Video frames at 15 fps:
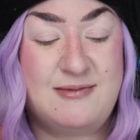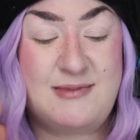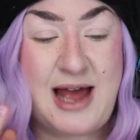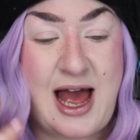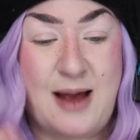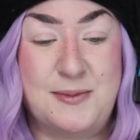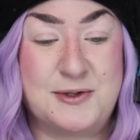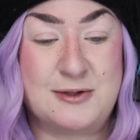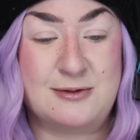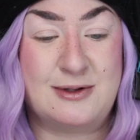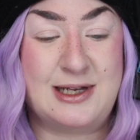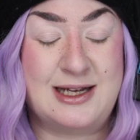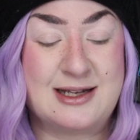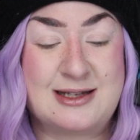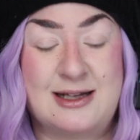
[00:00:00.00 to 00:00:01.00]

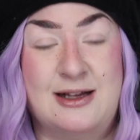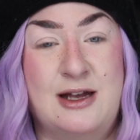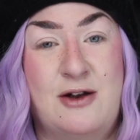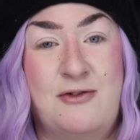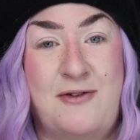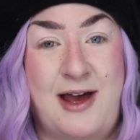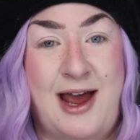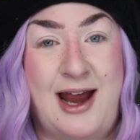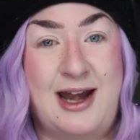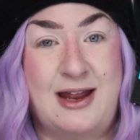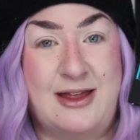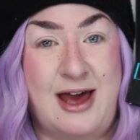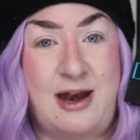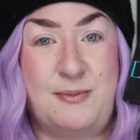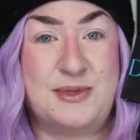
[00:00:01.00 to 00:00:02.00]
absolutely solidified
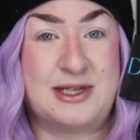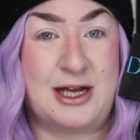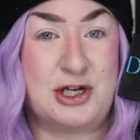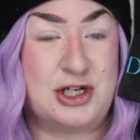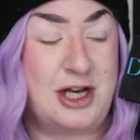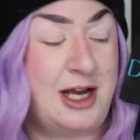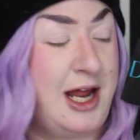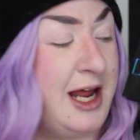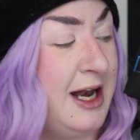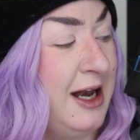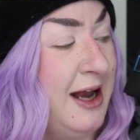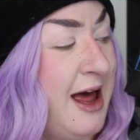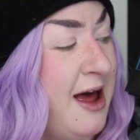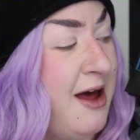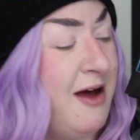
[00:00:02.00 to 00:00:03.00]
that obsession and
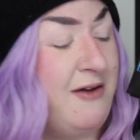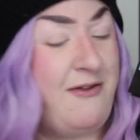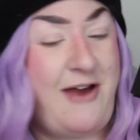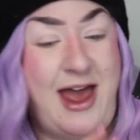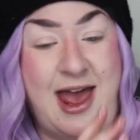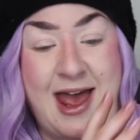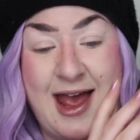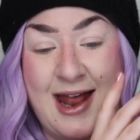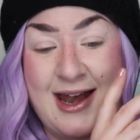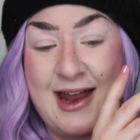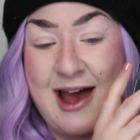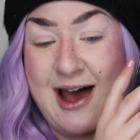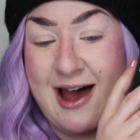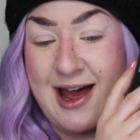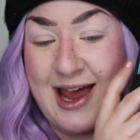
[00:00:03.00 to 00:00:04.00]
love, and
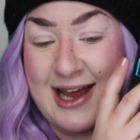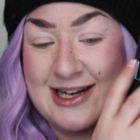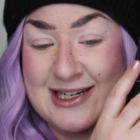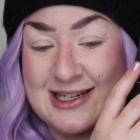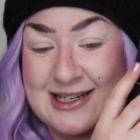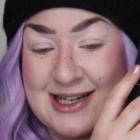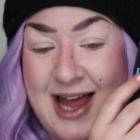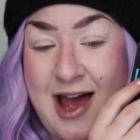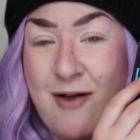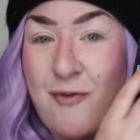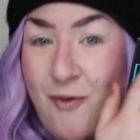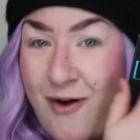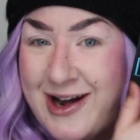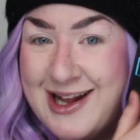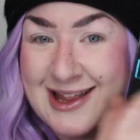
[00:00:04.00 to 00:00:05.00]
I just have
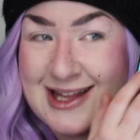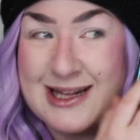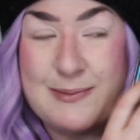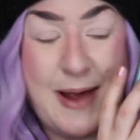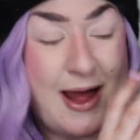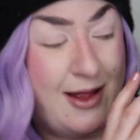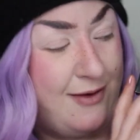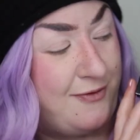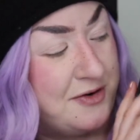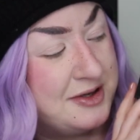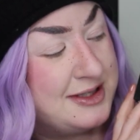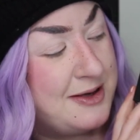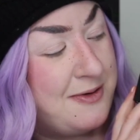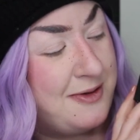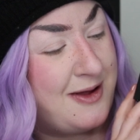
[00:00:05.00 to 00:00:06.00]
wanted this palette for
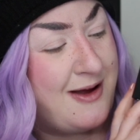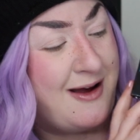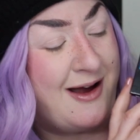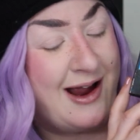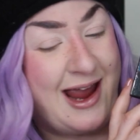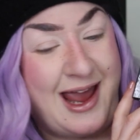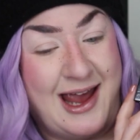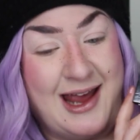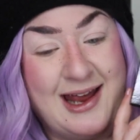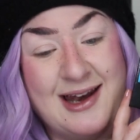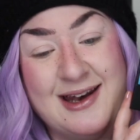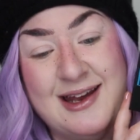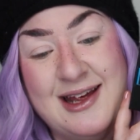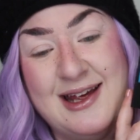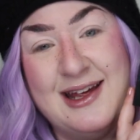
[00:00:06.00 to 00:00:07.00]
so long
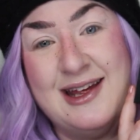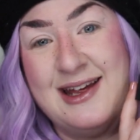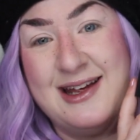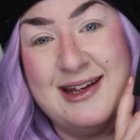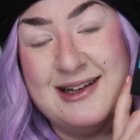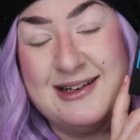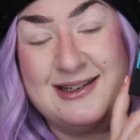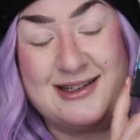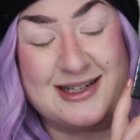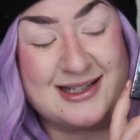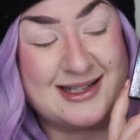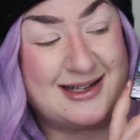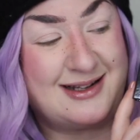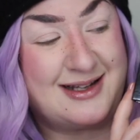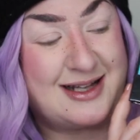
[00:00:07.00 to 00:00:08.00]
and
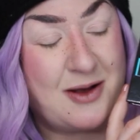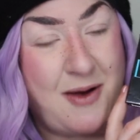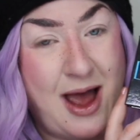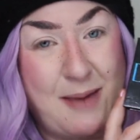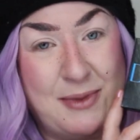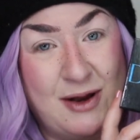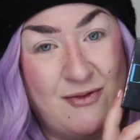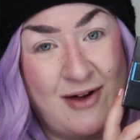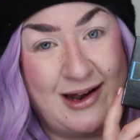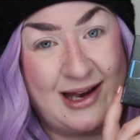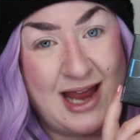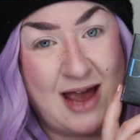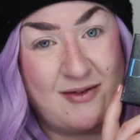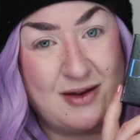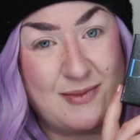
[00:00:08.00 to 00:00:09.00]
just so happy to
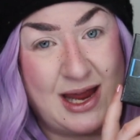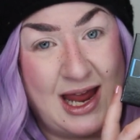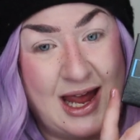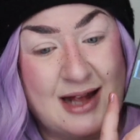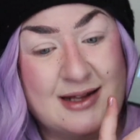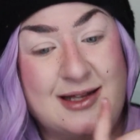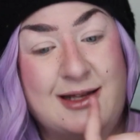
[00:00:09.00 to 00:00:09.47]
finally have it in my hands.